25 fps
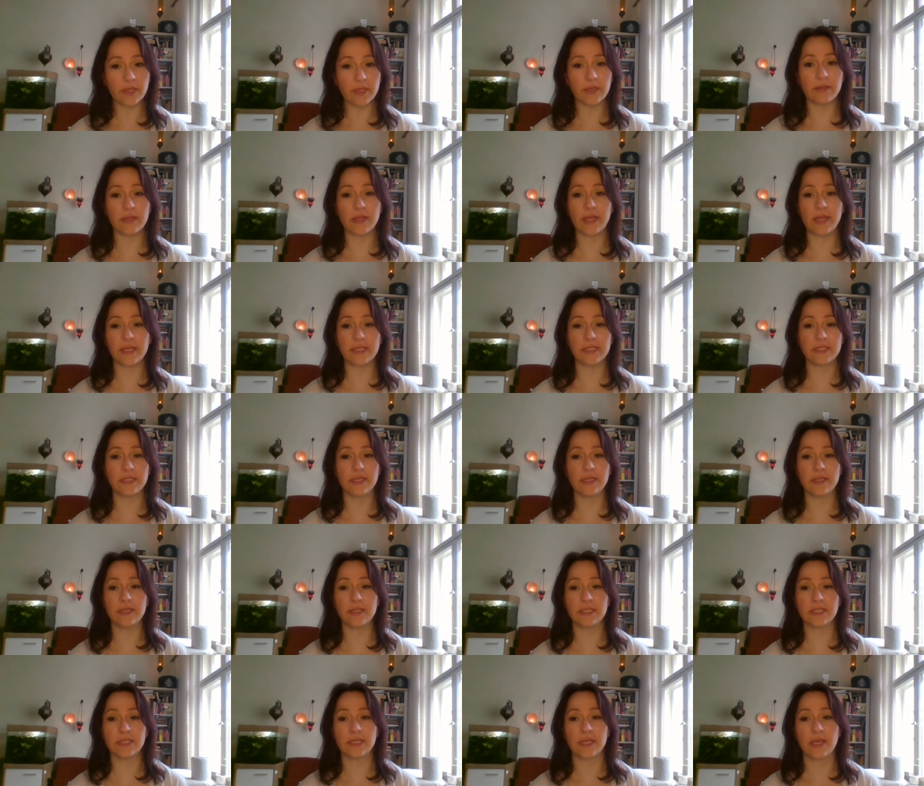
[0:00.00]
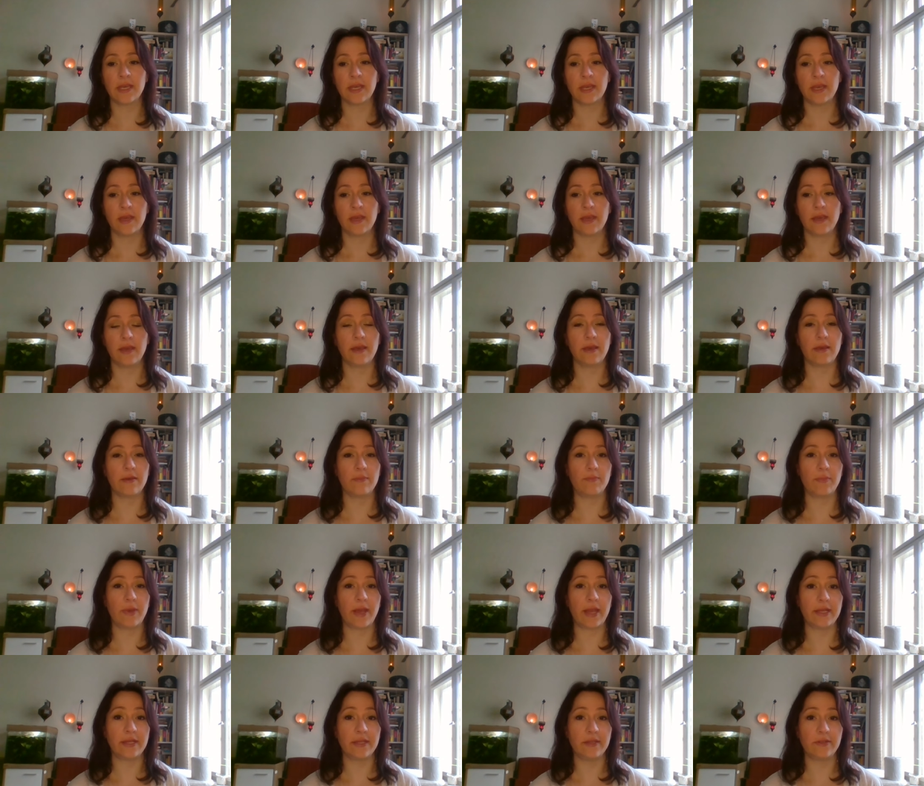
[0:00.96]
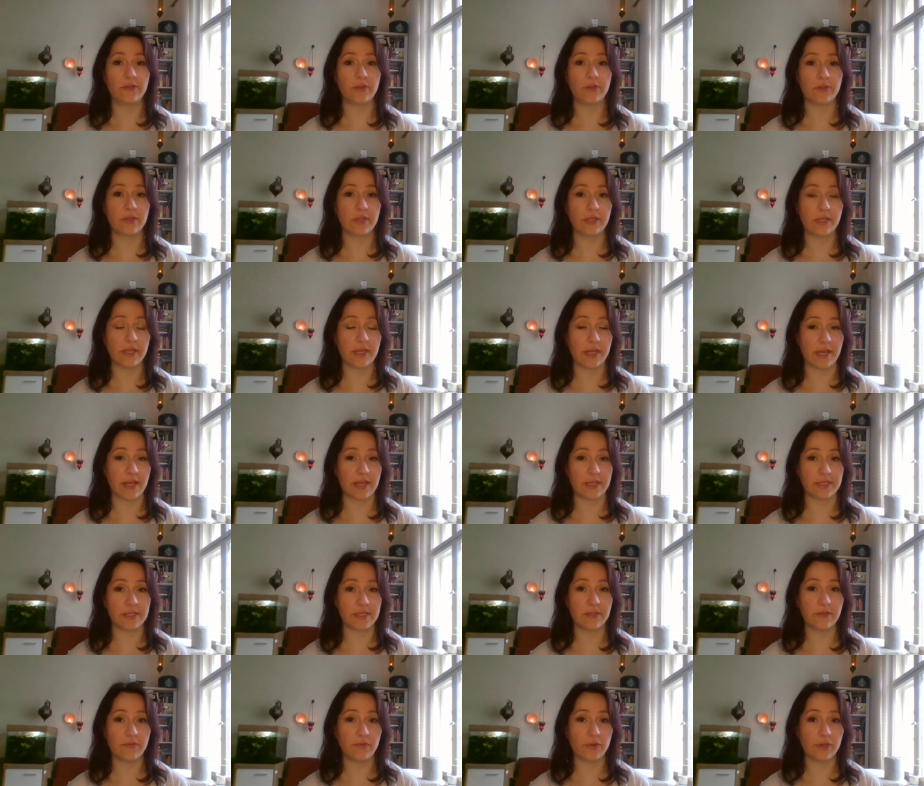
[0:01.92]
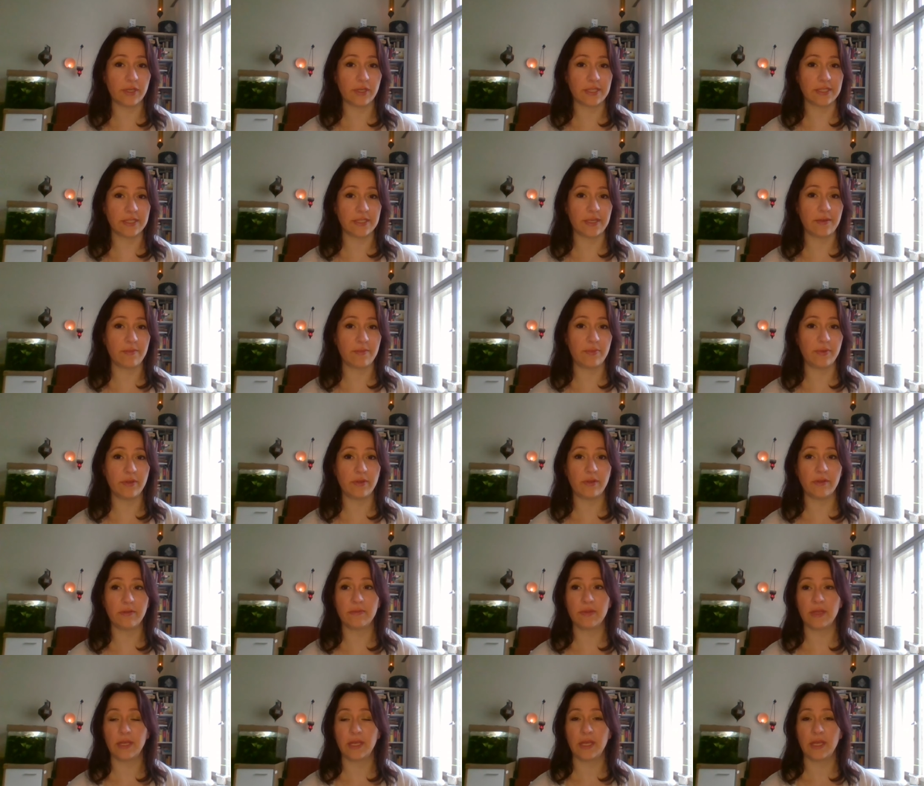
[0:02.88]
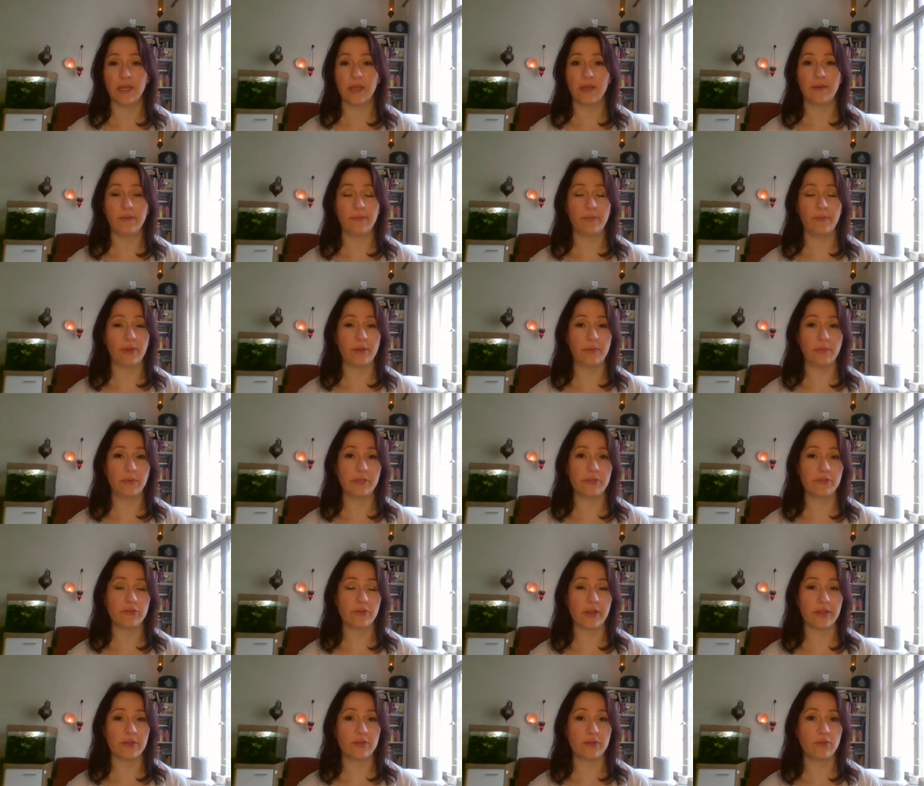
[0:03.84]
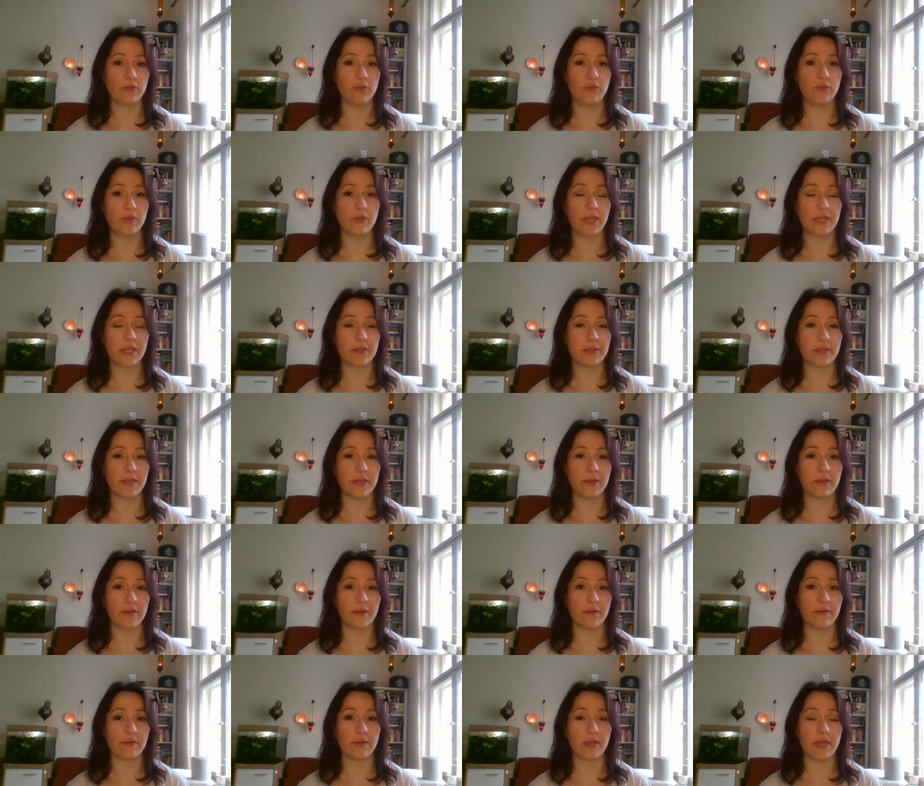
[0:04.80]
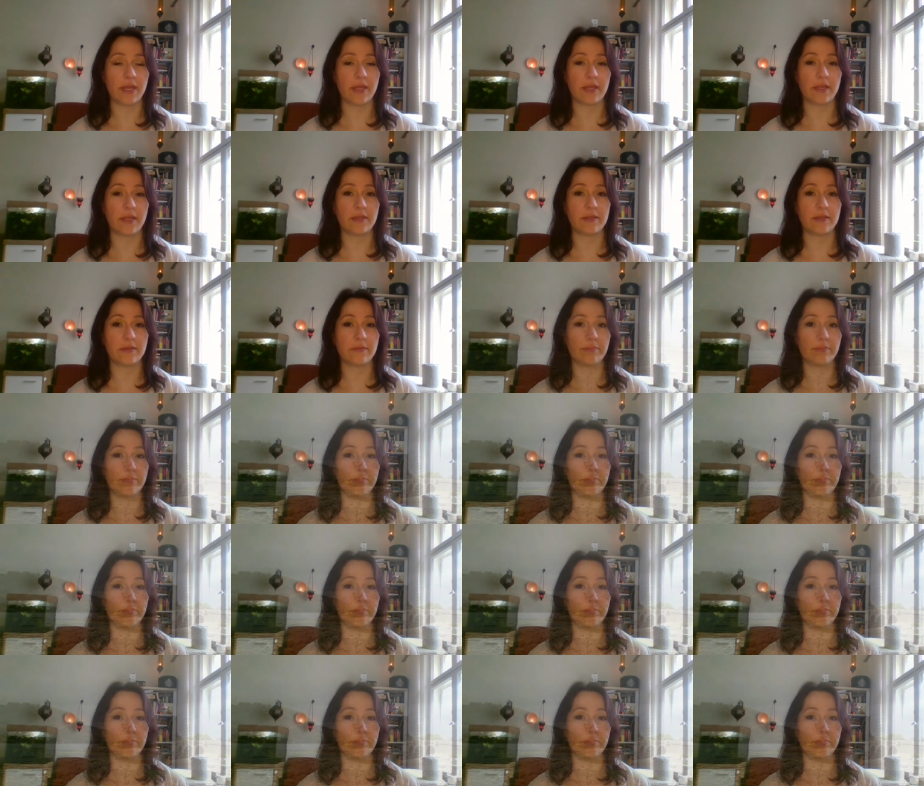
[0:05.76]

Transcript: The next thing is Eilean Donan Castle, for example. When we tried to get there and